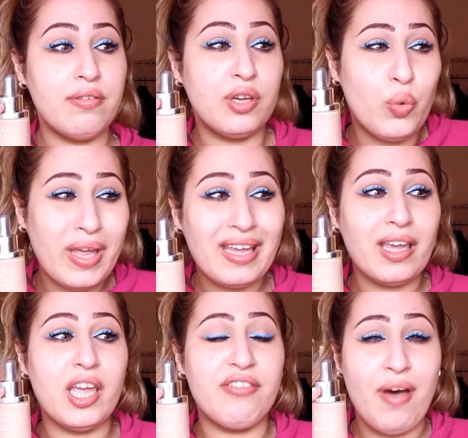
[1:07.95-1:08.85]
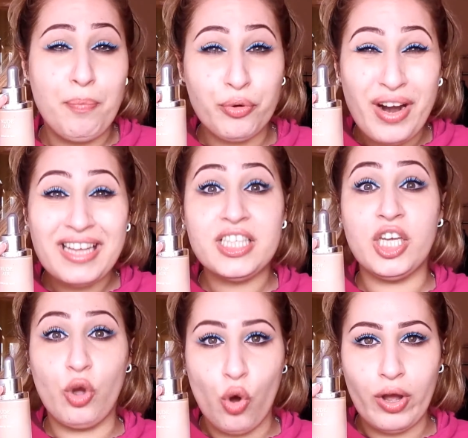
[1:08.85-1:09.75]
quick
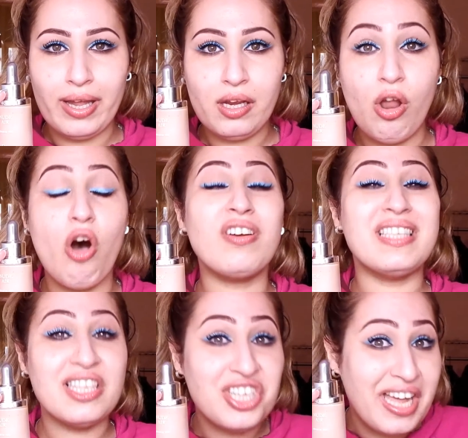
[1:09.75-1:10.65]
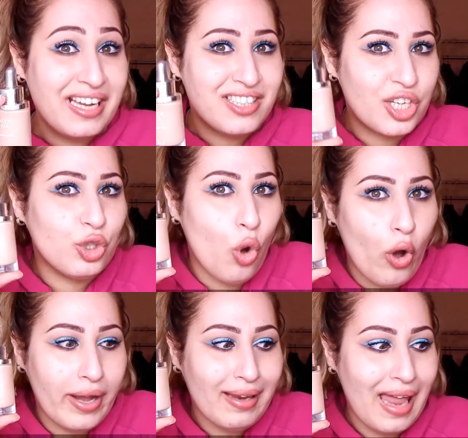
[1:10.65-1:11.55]
evaporating oil, oxygenated
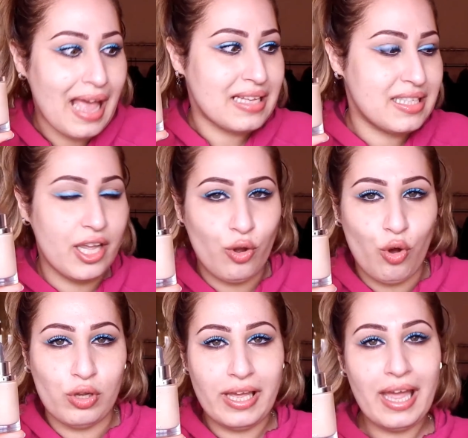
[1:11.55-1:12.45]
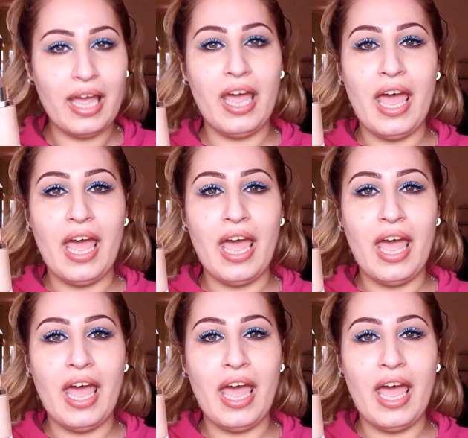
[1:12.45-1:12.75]
oil as they call it,